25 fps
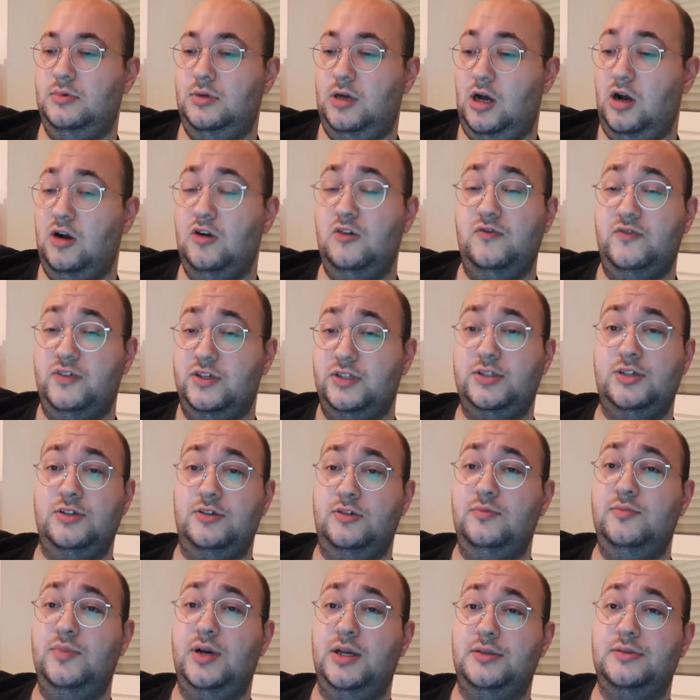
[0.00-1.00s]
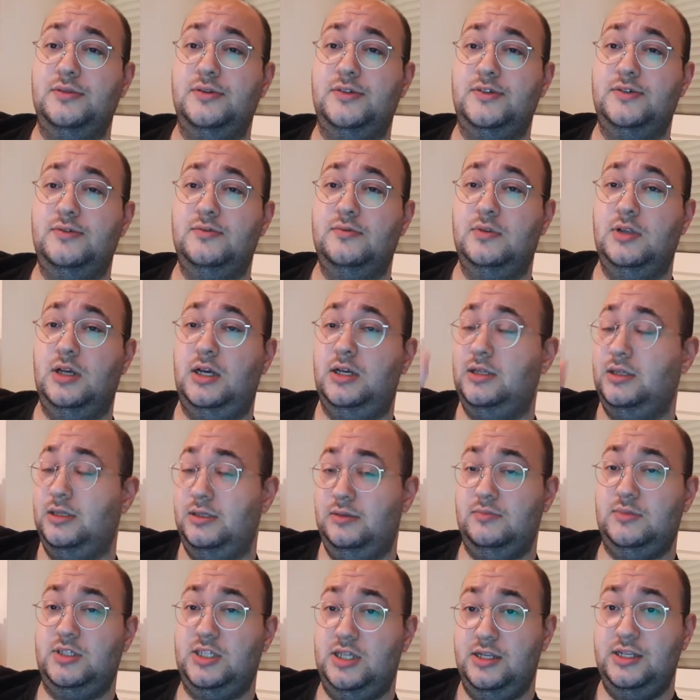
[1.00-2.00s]
over 2 months.
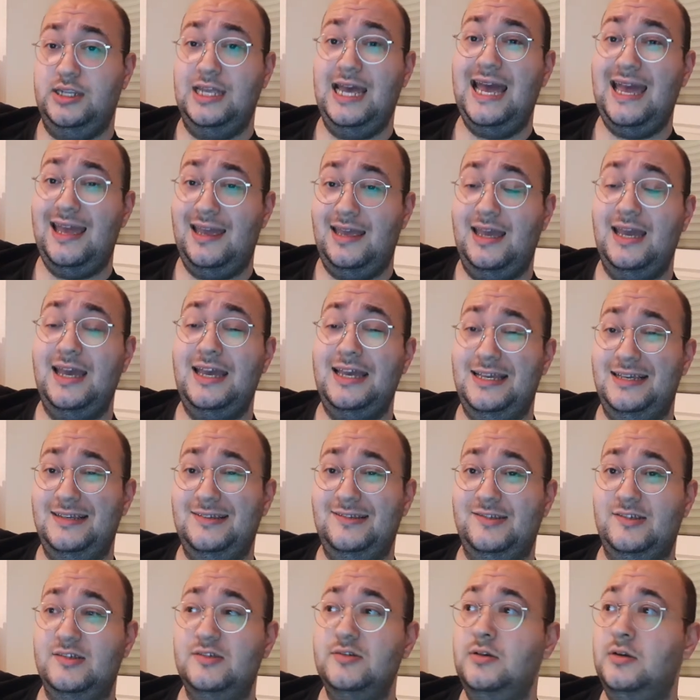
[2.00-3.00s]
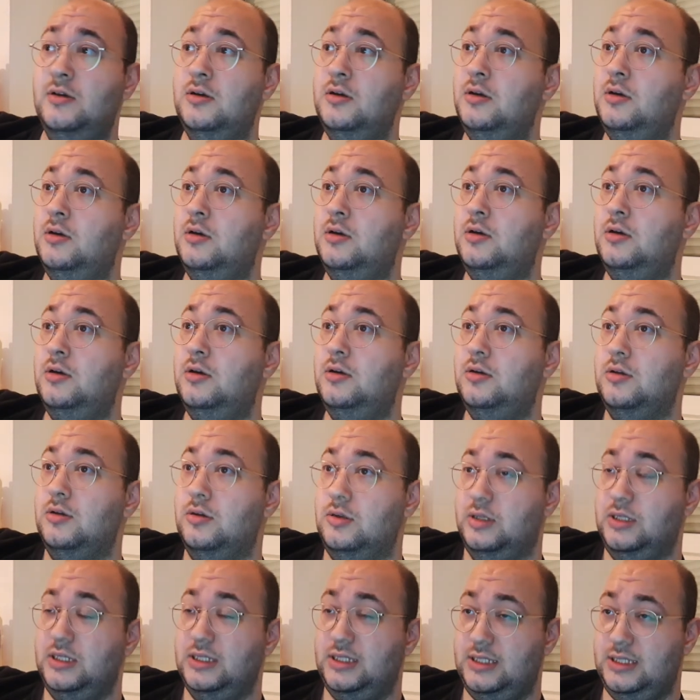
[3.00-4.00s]
Like, today is
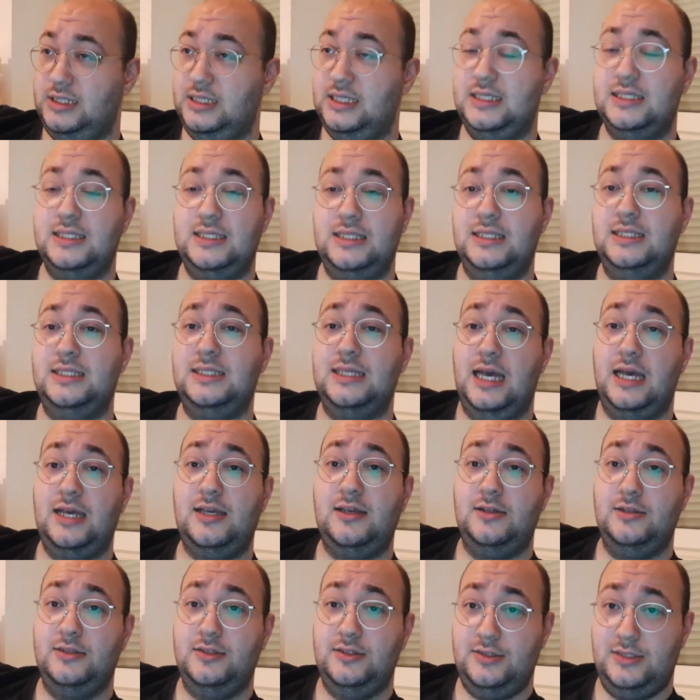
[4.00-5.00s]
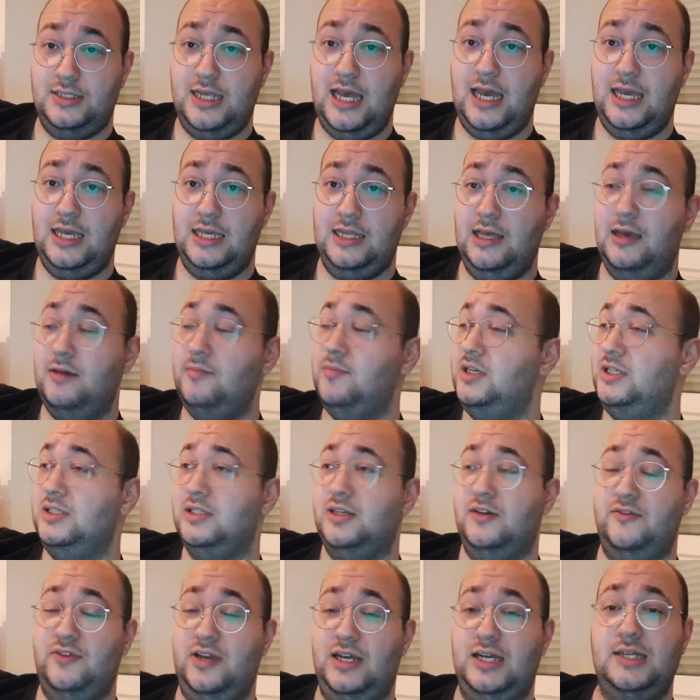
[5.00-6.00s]
the 62nd day. That means
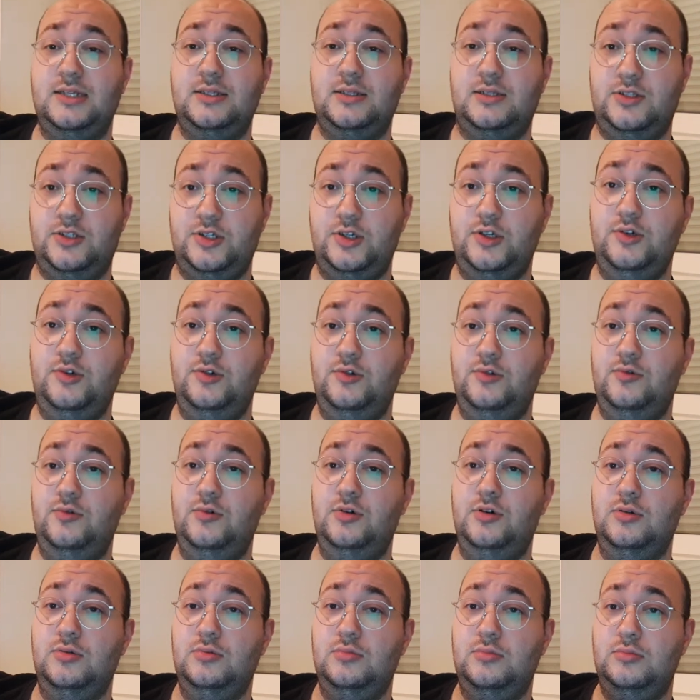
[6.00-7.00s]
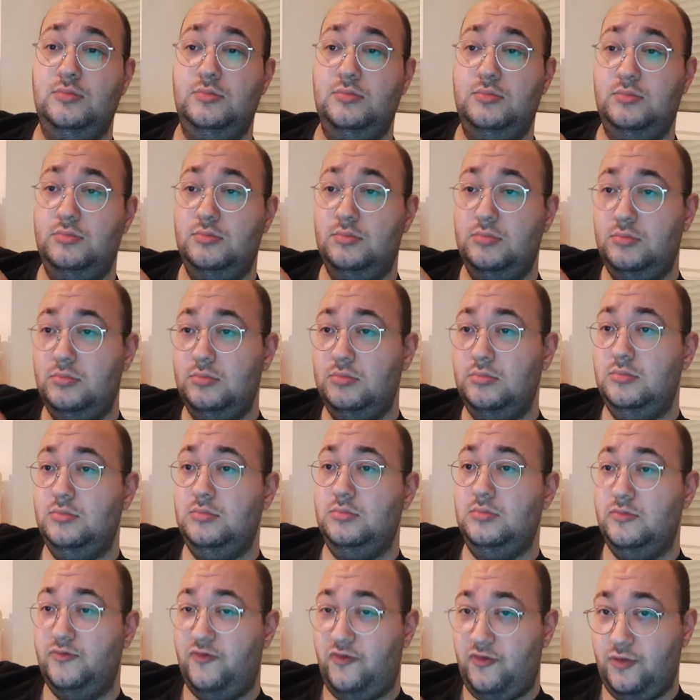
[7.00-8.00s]
I've had 2
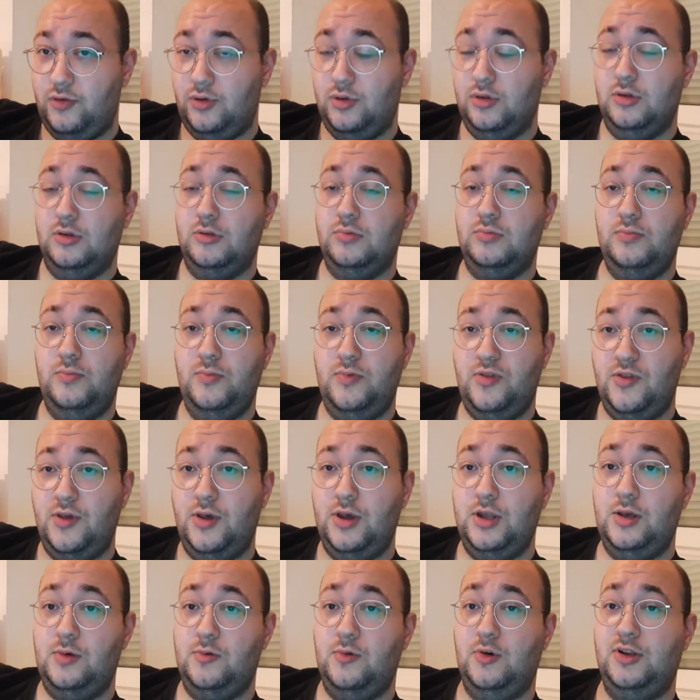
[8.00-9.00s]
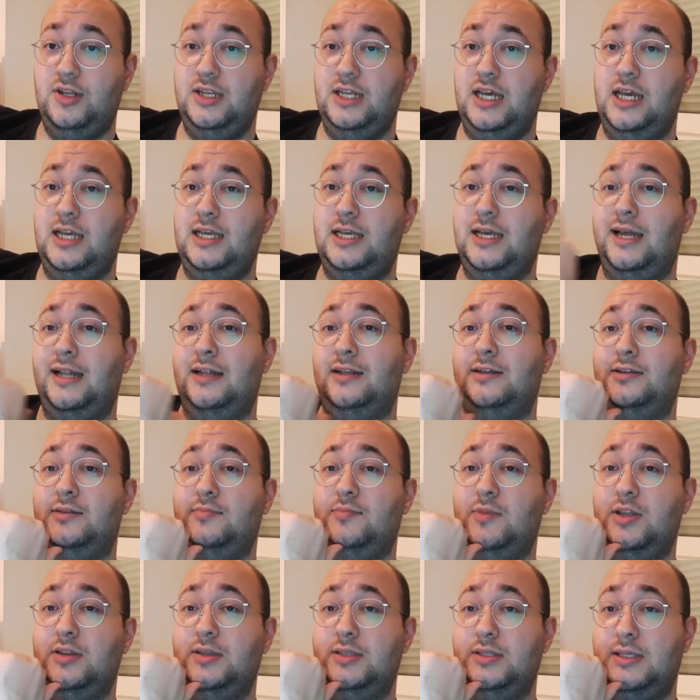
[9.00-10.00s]
full 31-day calendar
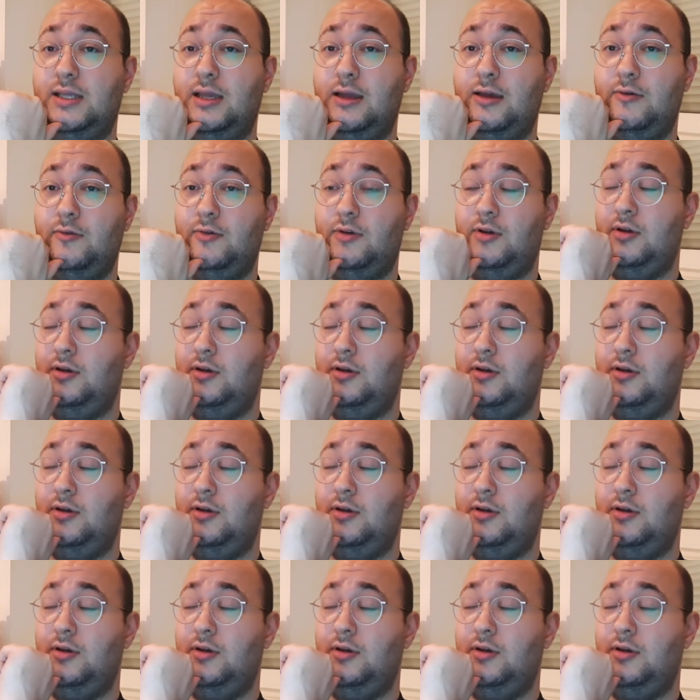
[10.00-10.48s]
months now.